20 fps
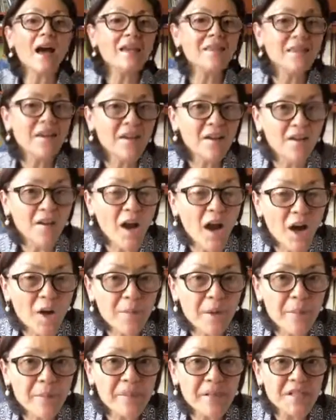Hi there,
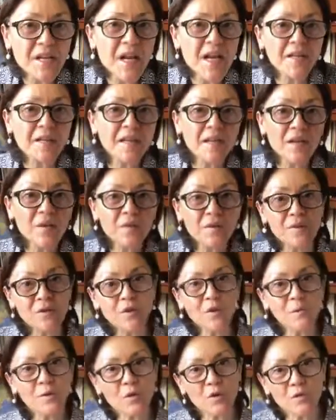Carmen Badan here with
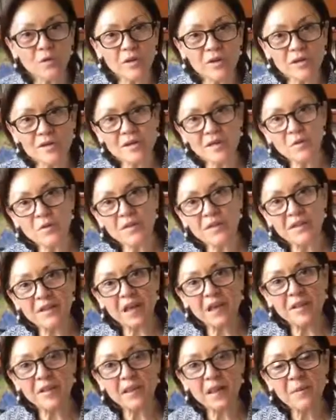Real Pro Realty with
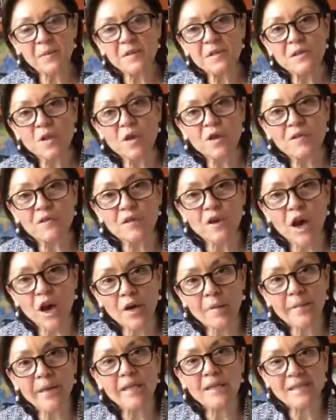another episode of
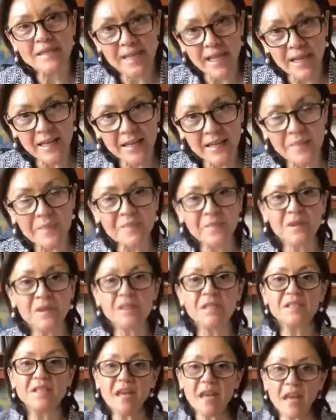Carmen Daily.
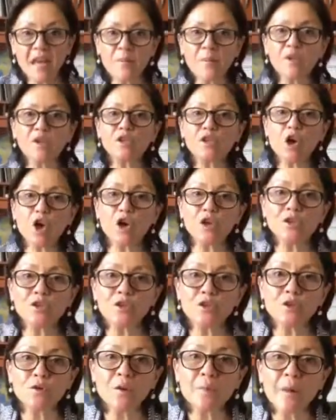Today I'm going to talk
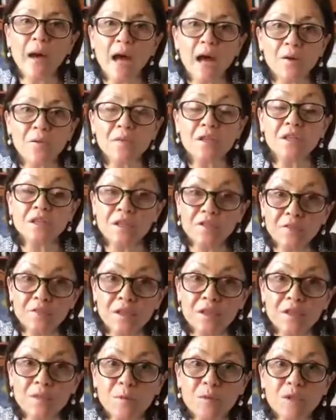to you about the
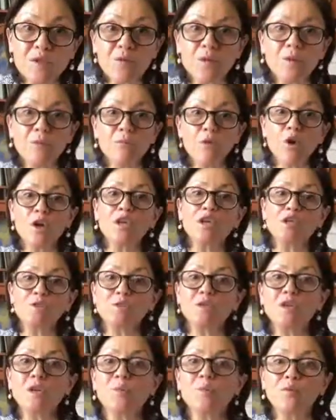difference between
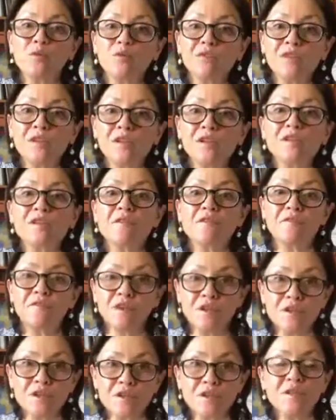mortgage pre-approvals
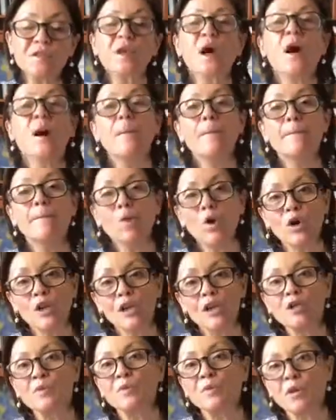versus
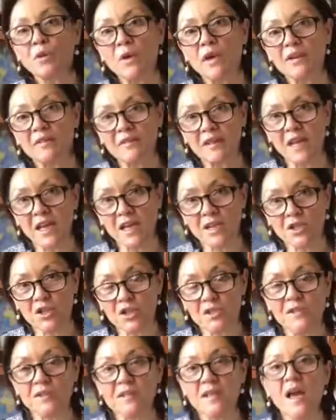mortgage
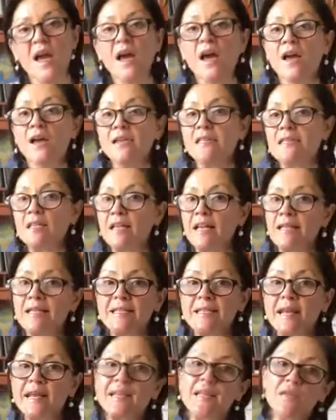pre-qualifications. So
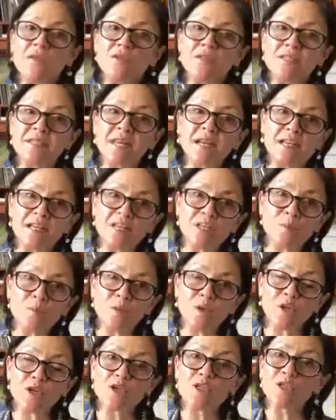let's say that you decided to
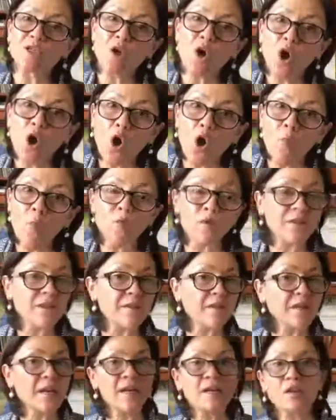purchase a home
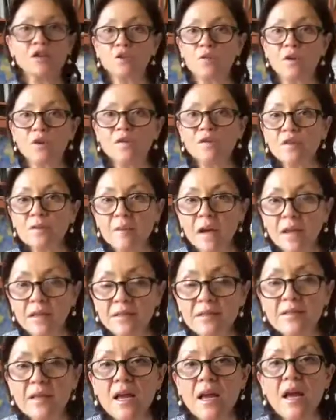within the next 2 or 3
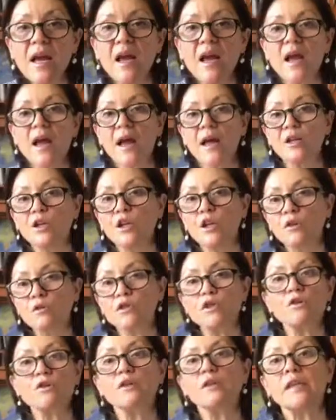months and you go
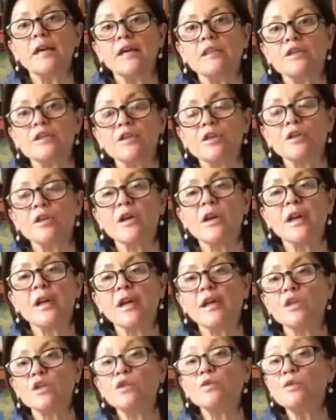to your lender
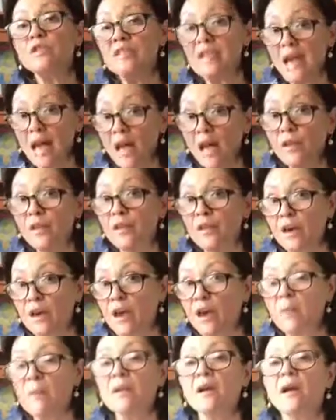and you tell
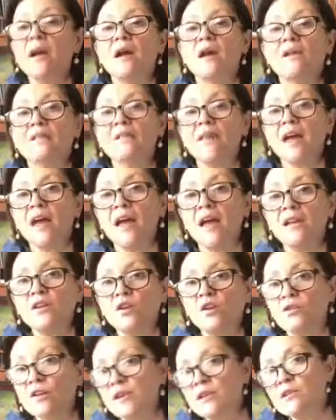them that
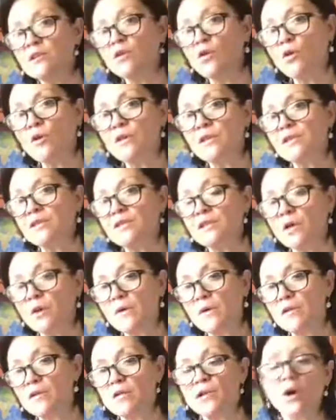your credit score is
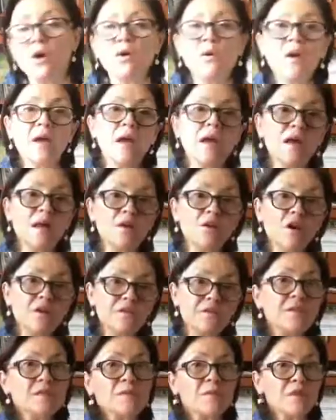so-and-so and you
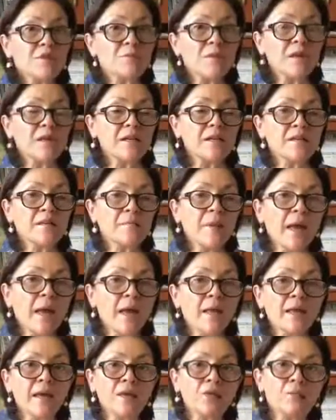have this much money in the
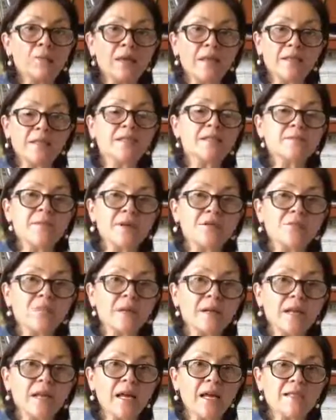bank and you made this much
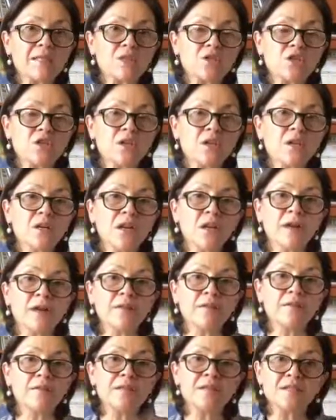money last year
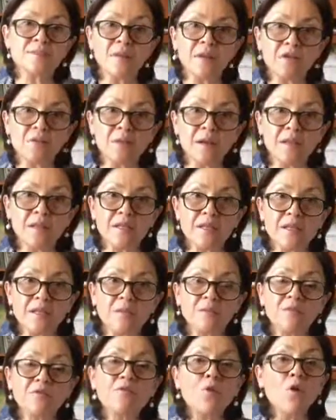and this much money the
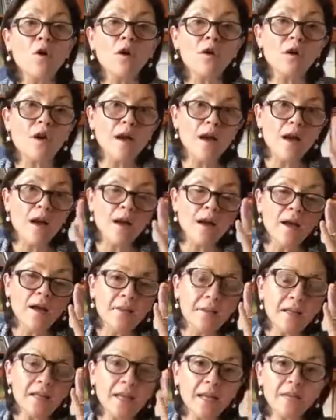year before.
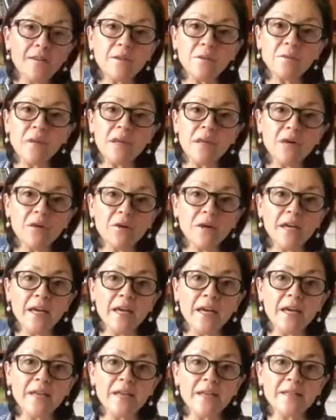The lender may go
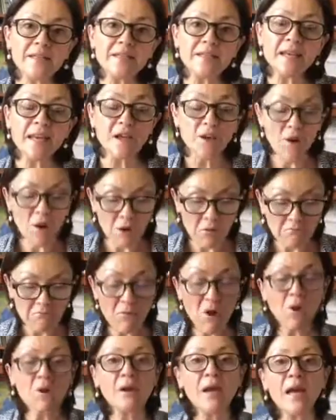ahead and say, oh,
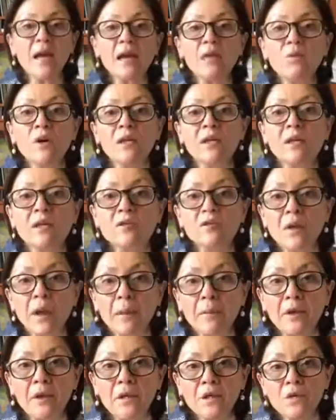okay, well, here's what
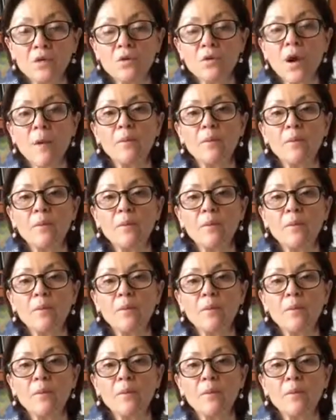I'm going to do.